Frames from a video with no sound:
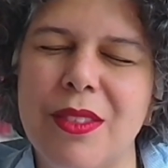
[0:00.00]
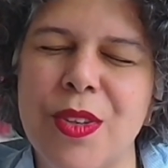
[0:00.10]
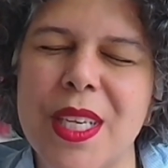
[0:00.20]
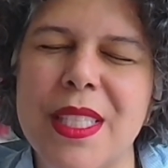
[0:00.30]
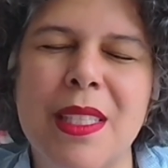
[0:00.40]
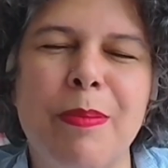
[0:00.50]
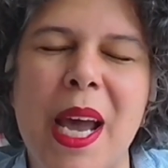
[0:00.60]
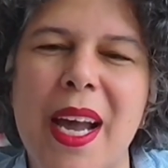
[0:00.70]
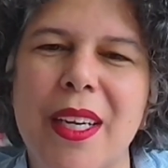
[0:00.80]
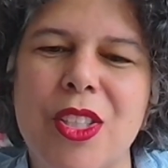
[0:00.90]
traces
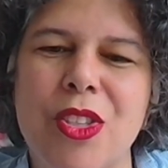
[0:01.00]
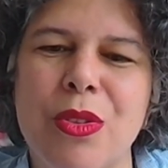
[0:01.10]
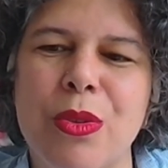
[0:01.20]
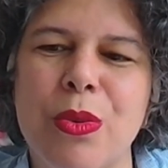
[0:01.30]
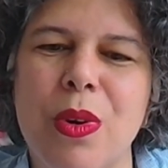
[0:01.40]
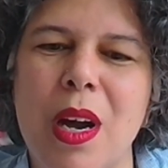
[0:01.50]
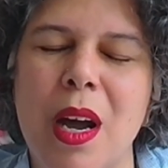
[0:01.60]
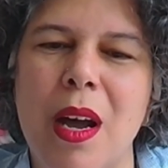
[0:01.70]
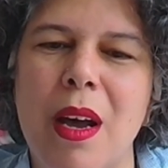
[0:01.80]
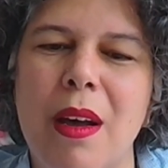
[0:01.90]
back to
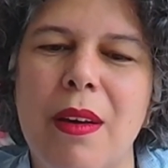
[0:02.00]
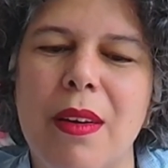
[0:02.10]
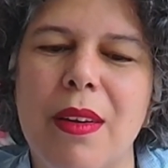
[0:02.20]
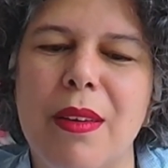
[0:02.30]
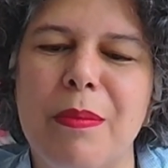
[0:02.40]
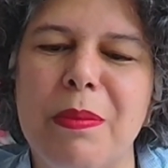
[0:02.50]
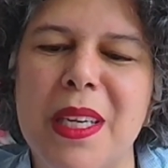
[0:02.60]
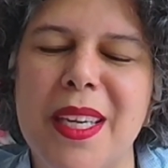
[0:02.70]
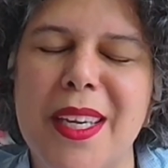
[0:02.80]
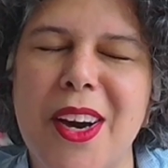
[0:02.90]

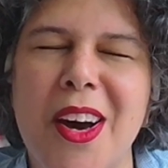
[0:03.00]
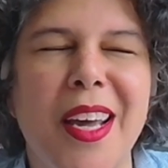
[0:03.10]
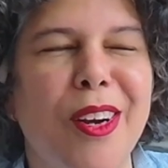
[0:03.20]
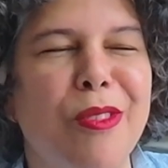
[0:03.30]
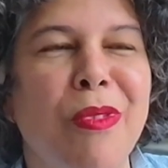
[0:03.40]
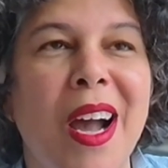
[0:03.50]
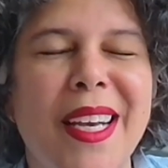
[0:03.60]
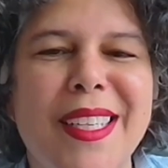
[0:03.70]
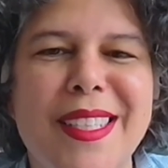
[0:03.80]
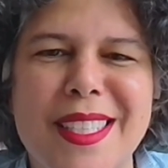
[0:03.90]
being on a
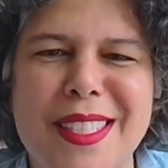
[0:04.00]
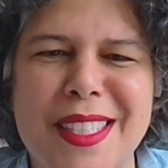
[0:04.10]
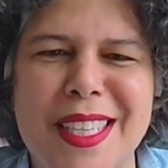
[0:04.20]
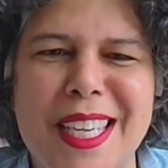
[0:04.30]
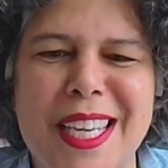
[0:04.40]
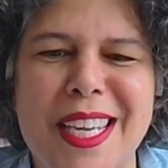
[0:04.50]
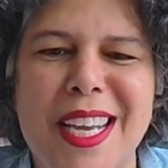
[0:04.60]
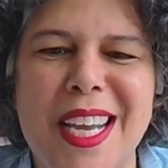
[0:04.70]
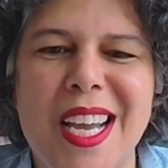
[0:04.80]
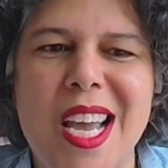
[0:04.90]
ride at Disney,
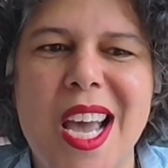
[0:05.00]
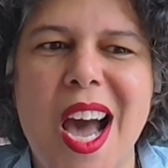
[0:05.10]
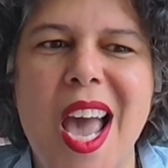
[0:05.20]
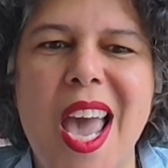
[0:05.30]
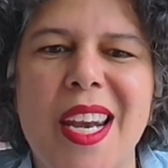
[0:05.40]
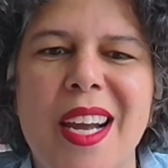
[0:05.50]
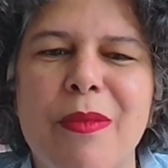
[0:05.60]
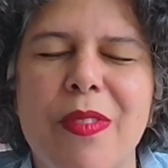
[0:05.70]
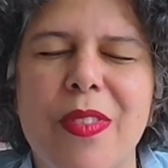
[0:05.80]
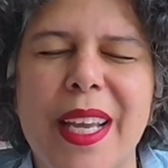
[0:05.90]
and
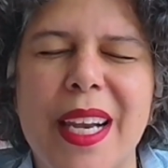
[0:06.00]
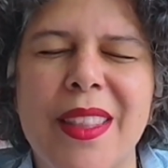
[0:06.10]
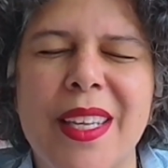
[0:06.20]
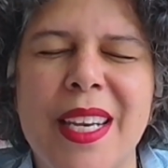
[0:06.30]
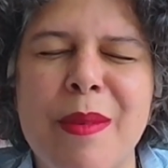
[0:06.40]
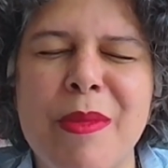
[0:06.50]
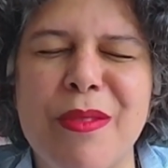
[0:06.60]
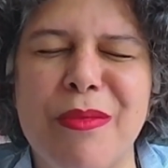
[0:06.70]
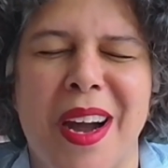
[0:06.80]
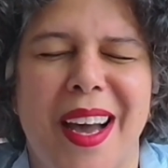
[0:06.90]
I'm forgetting the name of
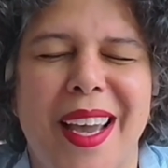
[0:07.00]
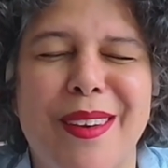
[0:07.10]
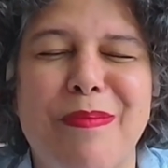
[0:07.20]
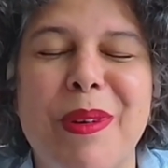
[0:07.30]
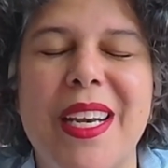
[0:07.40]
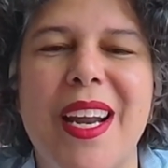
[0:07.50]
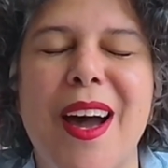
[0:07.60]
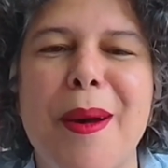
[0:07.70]
the ride, but